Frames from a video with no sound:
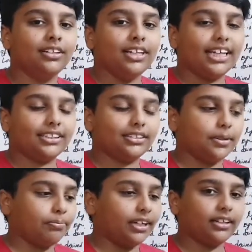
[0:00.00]

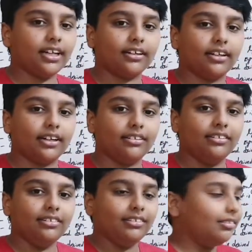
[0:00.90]
except Antarctica.
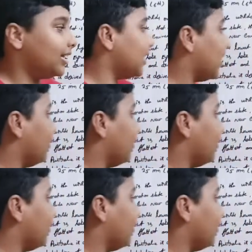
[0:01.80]
The second